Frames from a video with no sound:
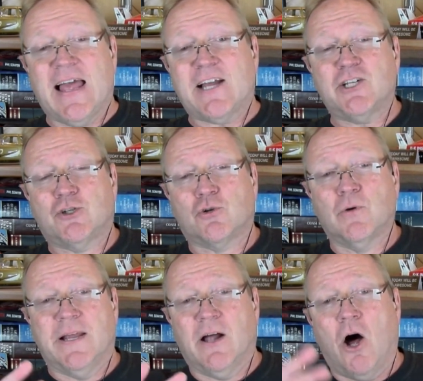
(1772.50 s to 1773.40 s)
actually true
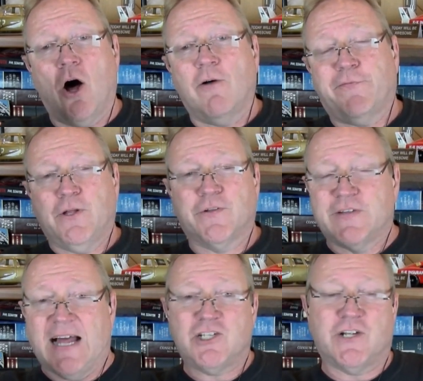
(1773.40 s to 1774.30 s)
in all fields,
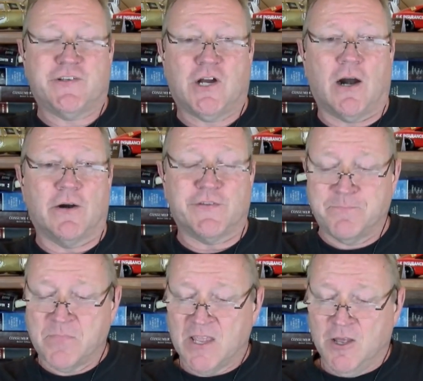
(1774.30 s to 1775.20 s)
not just cars.
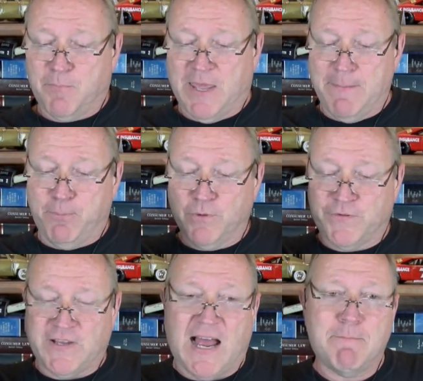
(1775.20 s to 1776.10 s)
People will
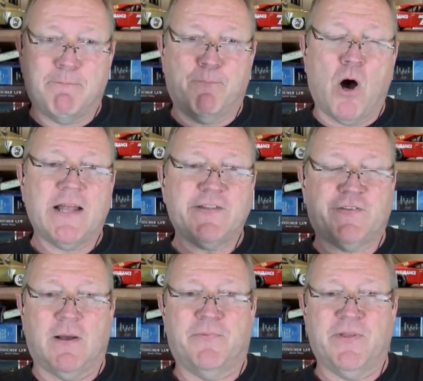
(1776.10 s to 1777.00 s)
say, I bought
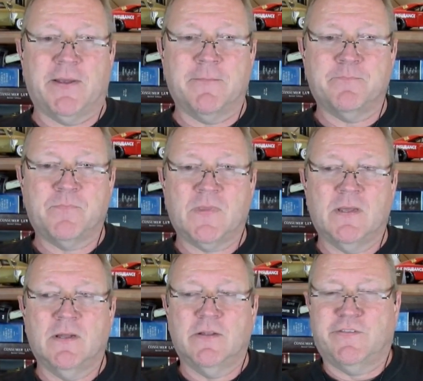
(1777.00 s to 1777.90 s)
something
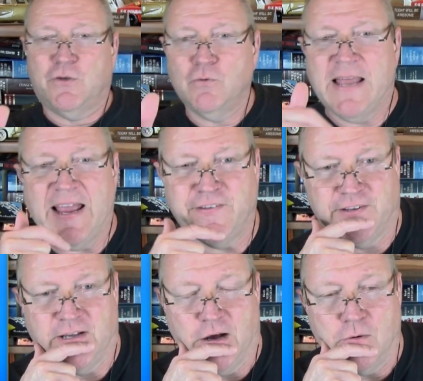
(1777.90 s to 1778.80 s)
2 days
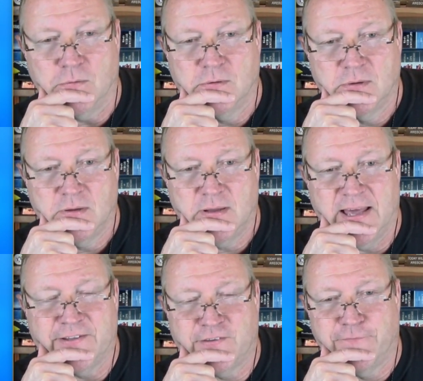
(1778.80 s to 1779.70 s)
ago
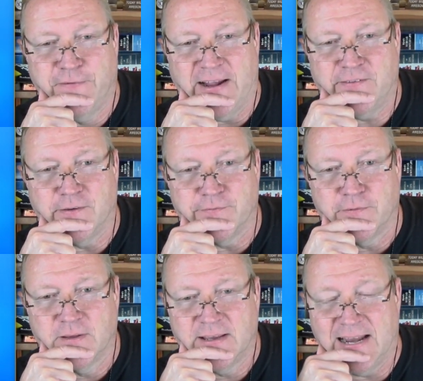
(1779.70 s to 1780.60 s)
and it's defective.
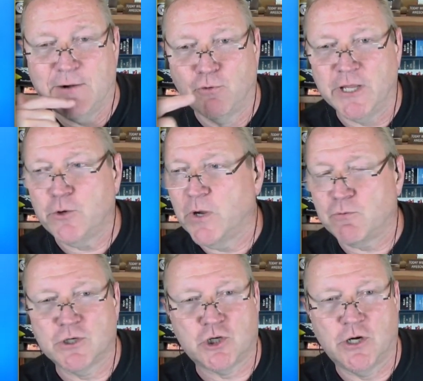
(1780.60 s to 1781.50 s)
Can I really quick
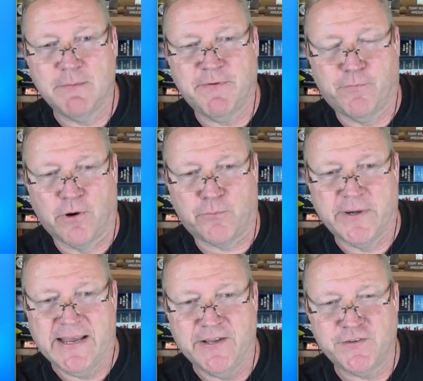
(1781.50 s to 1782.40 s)
return it before 3
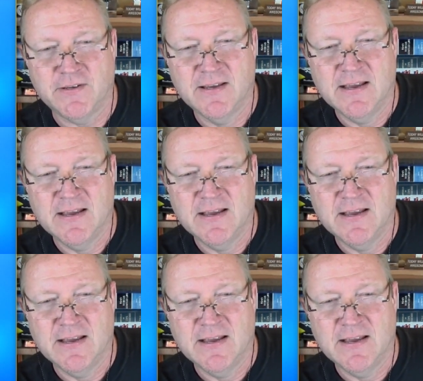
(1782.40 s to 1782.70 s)
days?